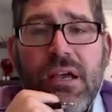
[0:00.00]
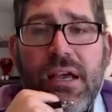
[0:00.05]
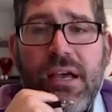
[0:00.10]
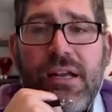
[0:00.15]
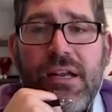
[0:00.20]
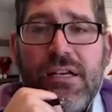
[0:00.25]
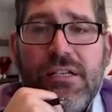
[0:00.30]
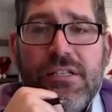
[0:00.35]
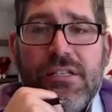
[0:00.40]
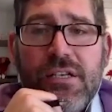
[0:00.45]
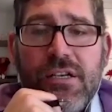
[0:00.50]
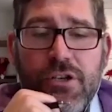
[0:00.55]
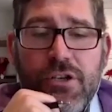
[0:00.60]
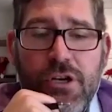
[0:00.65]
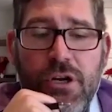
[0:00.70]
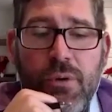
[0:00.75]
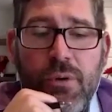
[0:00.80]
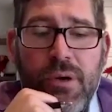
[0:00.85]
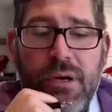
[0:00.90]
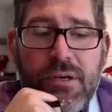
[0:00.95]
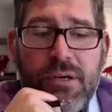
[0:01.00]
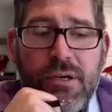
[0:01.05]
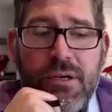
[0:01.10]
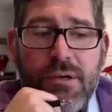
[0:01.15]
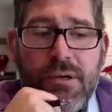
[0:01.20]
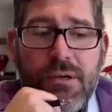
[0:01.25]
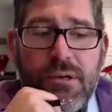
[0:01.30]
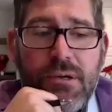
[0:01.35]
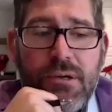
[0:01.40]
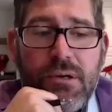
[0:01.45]
And I said, you know what?
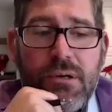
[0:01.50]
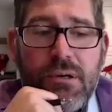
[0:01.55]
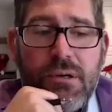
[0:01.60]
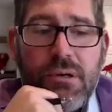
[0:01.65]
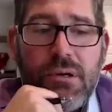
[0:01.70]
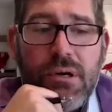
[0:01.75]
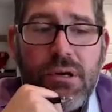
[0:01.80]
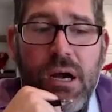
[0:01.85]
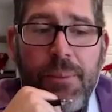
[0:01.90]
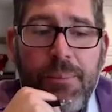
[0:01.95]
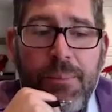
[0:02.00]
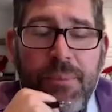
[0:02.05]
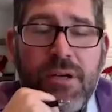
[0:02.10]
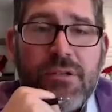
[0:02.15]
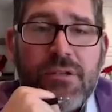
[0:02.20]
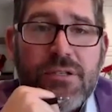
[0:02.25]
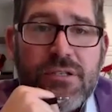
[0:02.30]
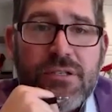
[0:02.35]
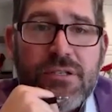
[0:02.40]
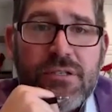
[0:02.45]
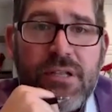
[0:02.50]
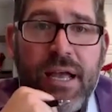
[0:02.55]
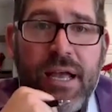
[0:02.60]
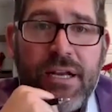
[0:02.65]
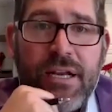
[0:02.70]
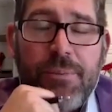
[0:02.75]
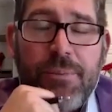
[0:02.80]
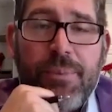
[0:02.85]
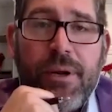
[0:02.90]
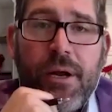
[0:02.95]
I'm going to
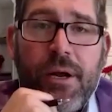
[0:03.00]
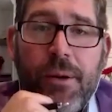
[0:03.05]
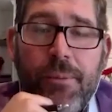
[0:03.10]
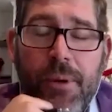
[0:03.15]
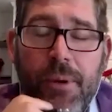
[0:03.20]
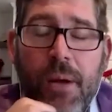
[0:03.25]
stand up and I'm,